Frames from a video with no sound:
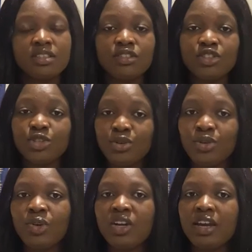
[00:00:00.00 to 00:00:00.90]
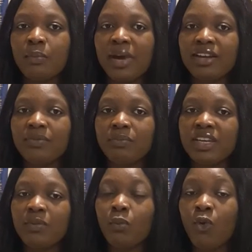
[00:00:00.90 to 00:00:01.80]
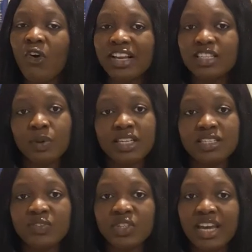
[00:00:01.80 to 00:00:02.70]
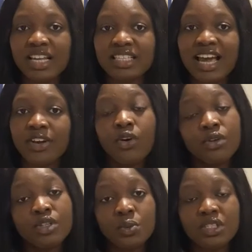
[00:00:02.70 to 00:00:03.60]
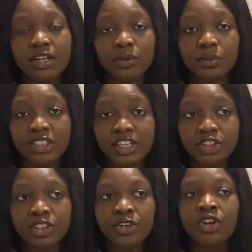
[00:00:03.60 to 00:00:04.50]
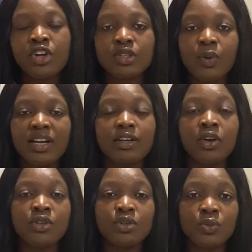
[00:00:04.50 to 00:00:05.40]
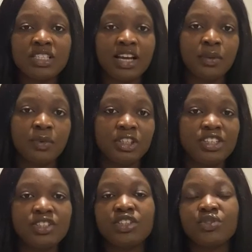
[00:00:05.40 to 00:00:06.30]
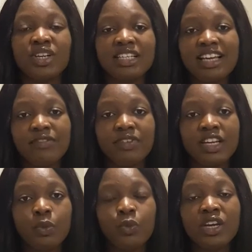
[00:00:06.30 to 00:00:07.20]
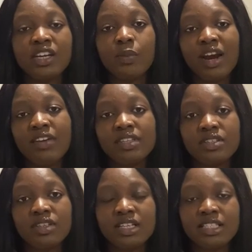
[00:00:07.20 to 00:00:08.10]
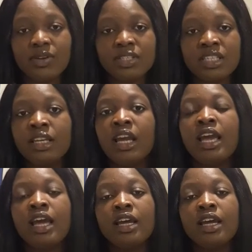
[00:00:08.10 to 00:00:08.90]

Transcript: two it might be more expensive to get an ensuite accommodation so while an ensuite accommodation is readily available in a private student housing